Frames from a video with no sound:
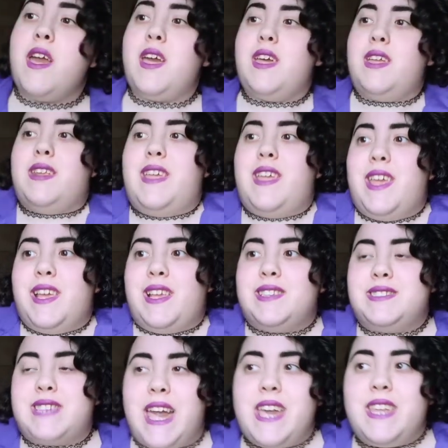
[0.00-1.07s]
and
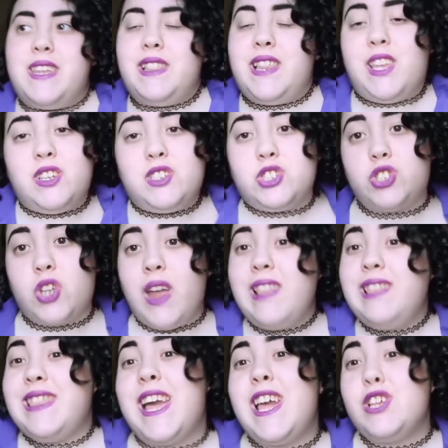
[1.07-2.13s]
excited. Like, Star
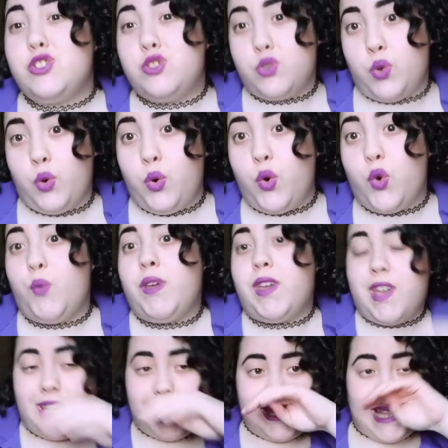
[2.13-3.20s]
likes school
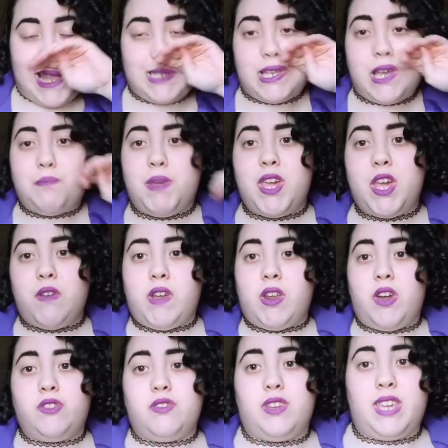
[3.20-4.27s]
because she likes being around
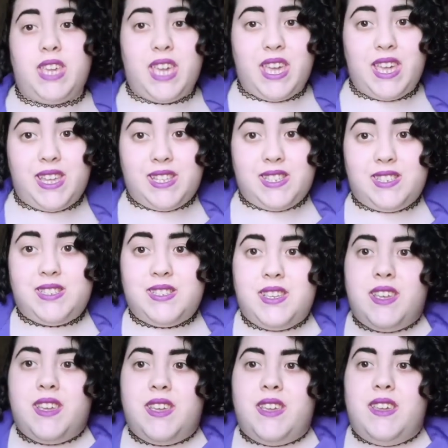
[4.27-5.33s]
other kids.
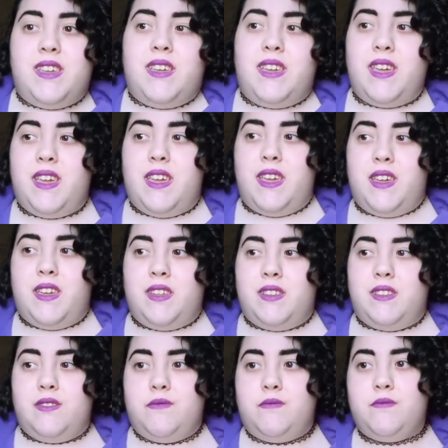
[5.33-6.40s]

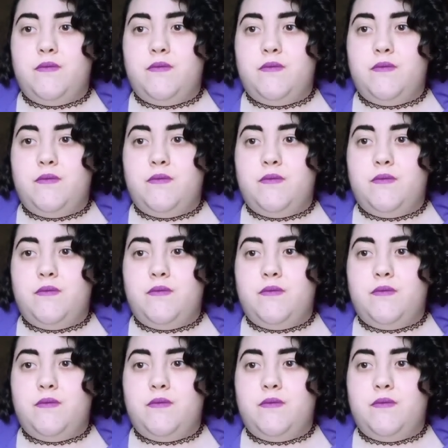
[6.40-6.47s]
And